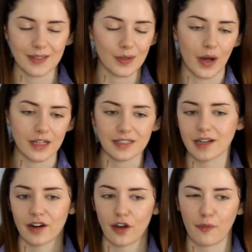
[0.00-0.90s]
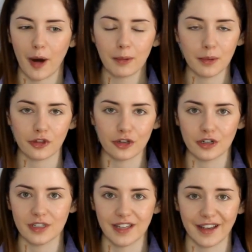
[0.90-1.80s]
so I'll start off probably with
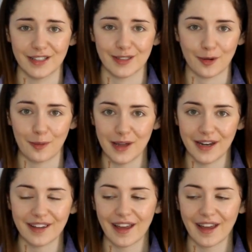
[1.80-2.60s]
30 seconds or a minute.